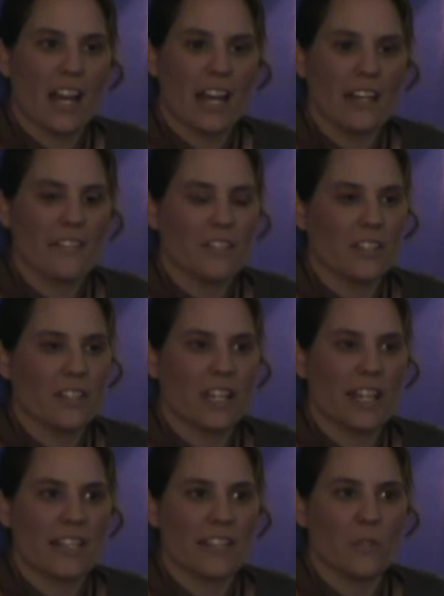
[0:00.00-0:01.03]
I feel
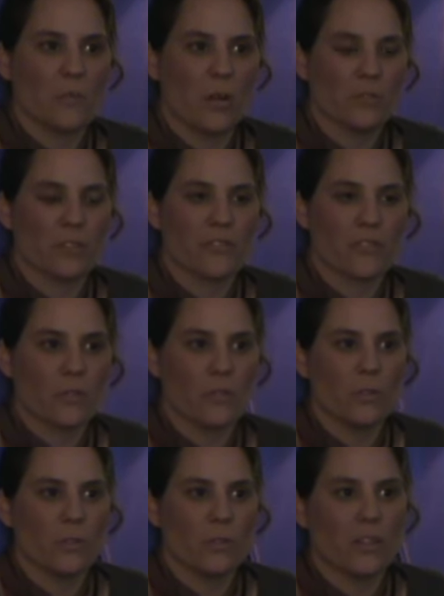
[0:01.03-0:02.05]
like the Waldorf
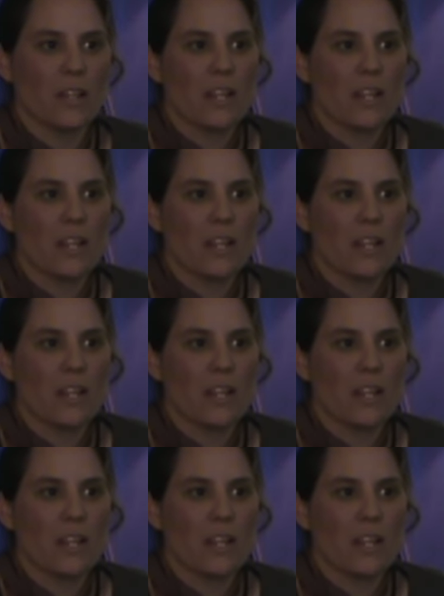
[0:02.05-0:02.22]
School